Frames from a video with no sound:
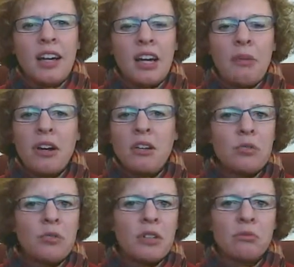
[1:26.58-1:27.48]
I don't know
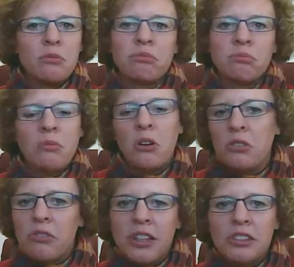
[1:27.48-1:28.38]
if it
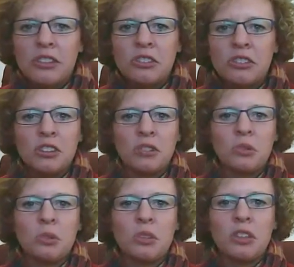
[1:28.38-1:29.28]
motivated you to
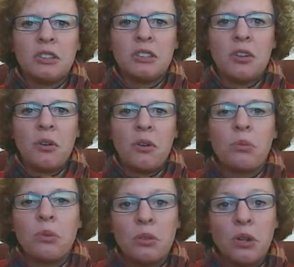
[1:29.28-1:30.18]
want to go
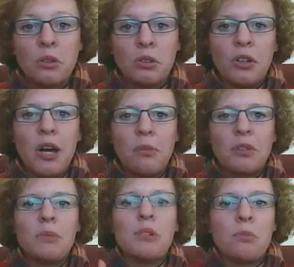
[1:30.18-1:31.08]
through those, or helped
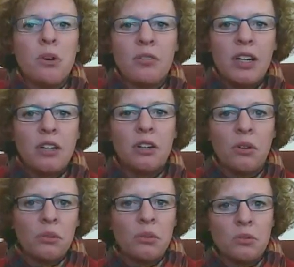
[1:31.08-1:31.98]
keep you motivated to go
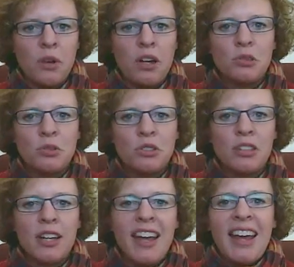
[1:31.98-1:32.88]
through those modules,
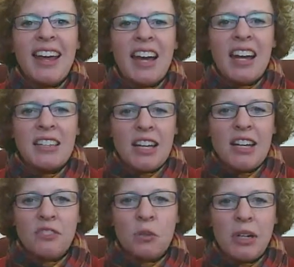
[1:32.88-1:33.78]
kind of get that
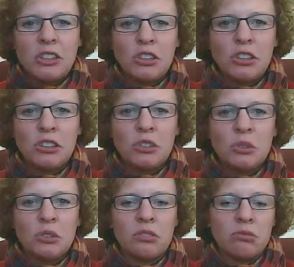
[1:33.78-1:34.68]
information,
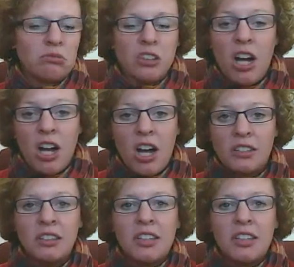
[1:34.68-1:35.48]
or not.